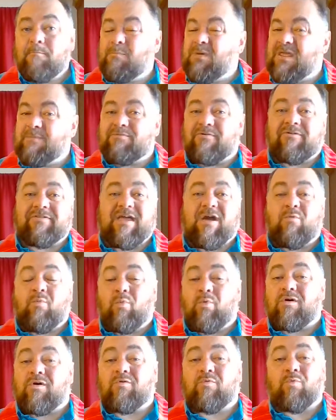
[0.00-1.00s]
people that
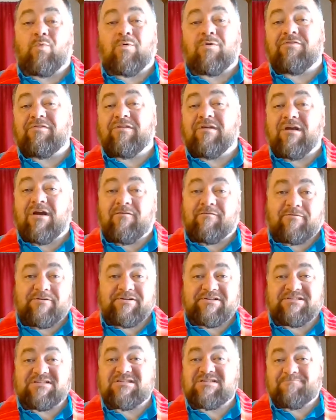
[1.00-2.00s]
weren't worthy of
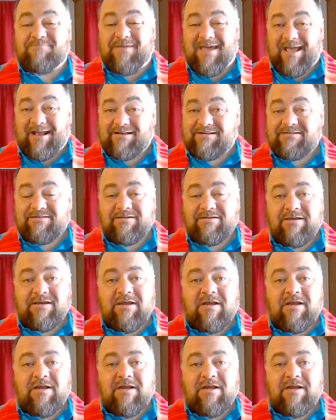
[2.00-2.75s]
respect.